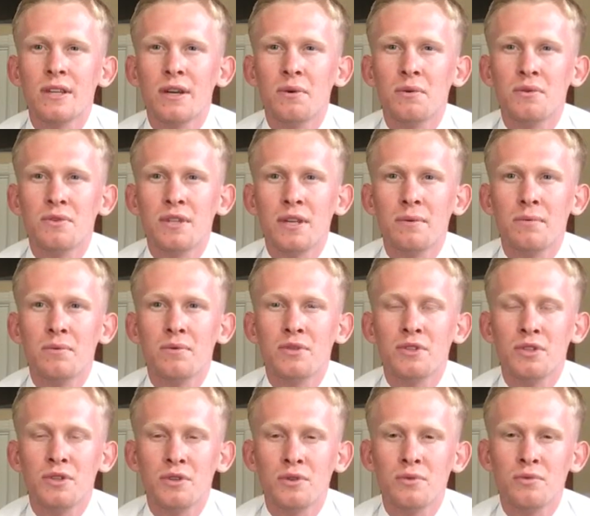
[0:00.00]
I was able
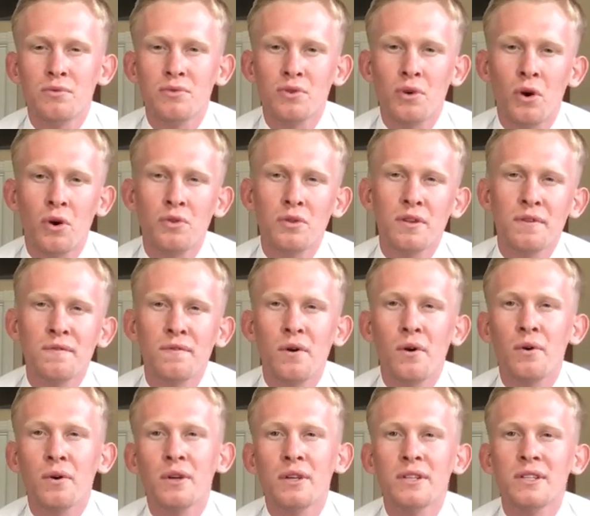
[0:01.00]
to only
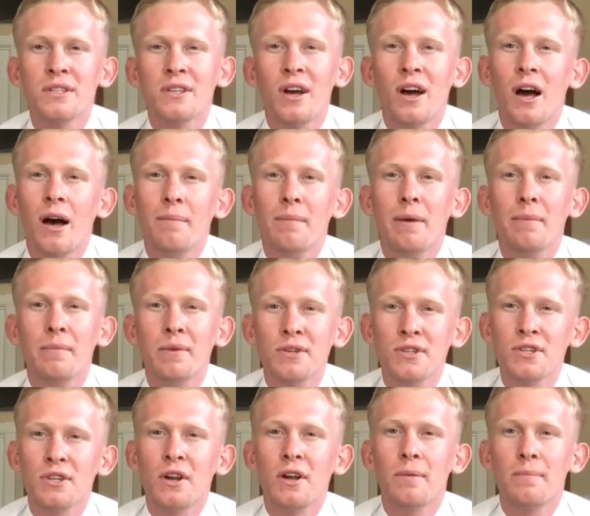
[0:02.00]
focus on my
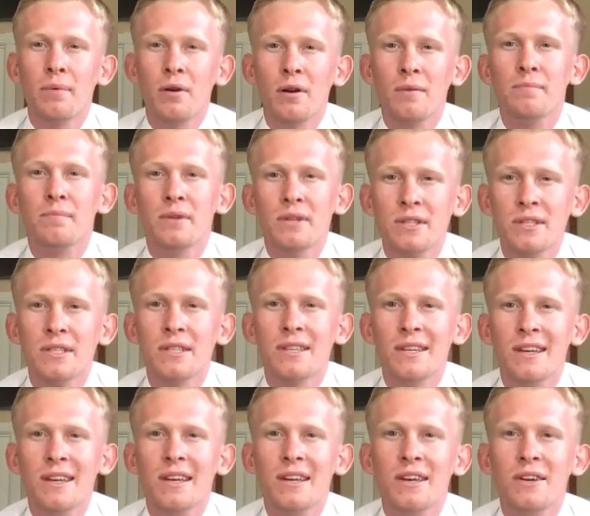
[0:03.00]
missionary purpose,
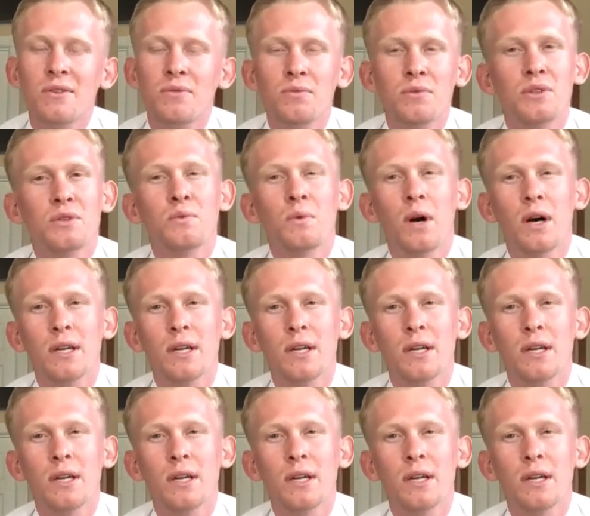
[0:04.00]
which